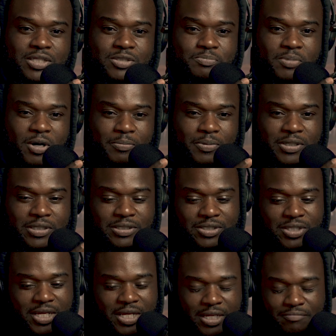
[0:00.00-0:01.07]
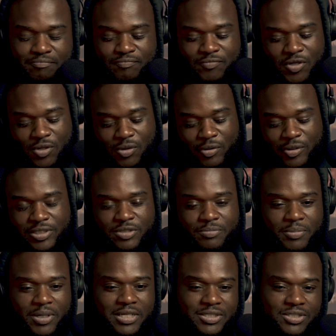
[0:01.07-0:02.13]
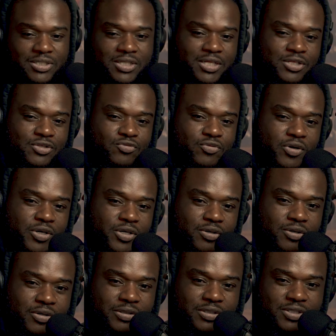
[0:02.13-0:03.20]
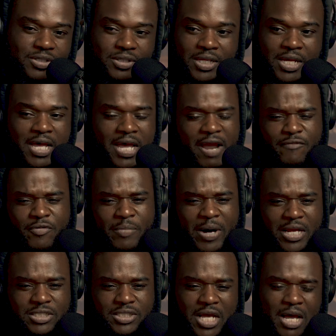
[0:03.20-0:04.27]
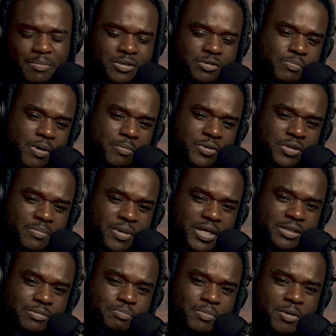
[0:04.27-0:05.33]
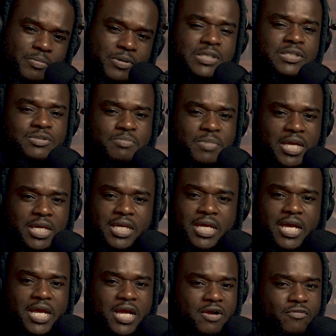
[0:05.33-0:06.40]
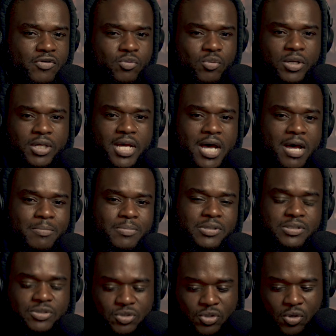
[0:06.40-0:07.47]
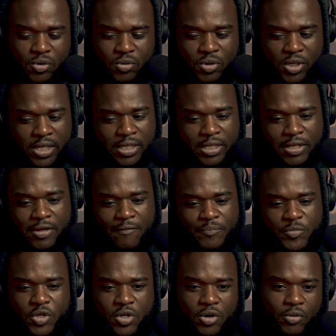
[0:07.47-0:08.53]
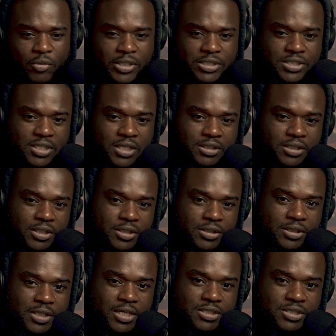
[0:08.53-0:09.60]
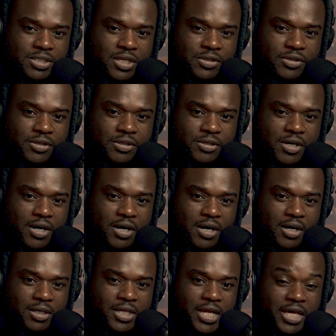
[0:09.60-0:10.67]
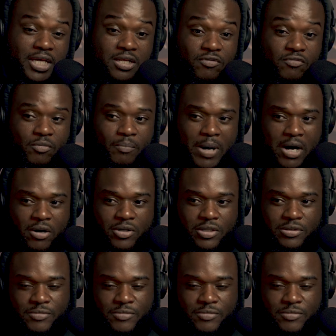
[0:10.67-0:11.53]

puppies, and it's a blessing and it's very good to everybody's happy. Puppies make everyone happy, so it's nothing negative about it.